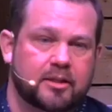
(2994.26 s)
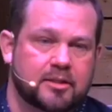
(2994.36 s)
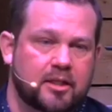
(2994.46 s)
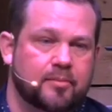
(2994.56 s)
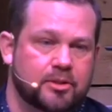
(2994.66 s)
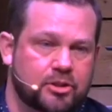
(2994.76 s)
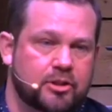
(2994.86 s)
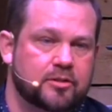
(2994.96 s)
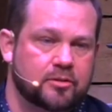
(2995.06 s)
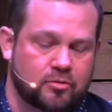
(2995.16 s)
his name is
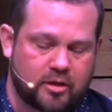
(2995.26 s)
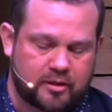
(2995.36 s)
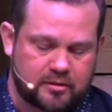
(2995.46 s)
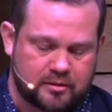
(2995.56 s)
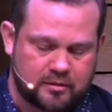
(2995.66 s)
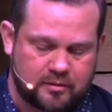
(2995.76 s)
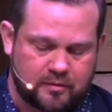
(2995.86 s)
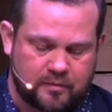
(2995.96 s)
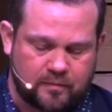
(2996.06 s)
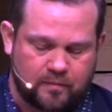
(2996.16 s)
Jesus Christ.
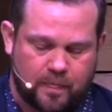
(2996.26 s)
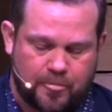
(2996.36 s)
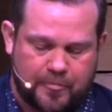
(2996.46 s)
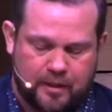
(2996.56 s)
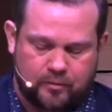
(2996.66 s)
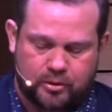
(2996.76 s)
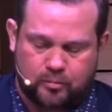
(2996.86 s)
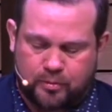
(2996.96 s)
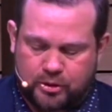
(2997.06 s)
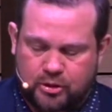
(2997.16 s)
When you
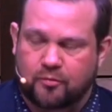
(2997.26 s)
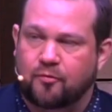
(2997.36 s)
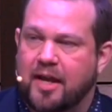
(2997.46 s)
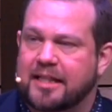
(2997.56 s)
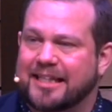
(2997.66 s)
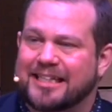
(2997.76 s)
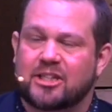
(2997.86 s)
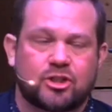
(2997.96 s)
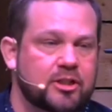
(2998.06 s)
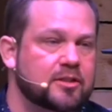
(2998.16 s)
put your faith in
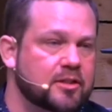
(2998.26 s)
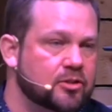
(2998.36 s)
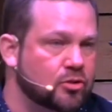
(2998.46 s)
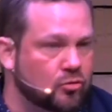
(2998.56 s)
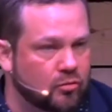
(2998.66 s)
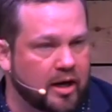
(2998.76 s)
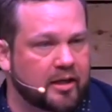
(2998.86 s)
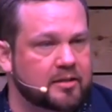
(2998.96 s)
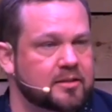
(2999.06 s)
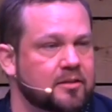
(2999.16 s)
Jesus
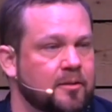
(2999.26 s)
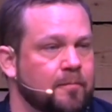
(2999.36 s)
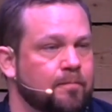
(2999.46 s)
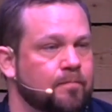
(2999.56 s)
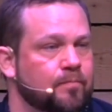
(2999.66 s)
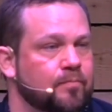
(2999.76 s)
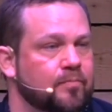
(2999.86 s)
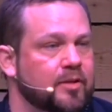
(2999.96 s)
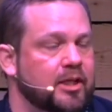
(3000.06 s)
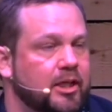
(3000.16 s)
Christ, He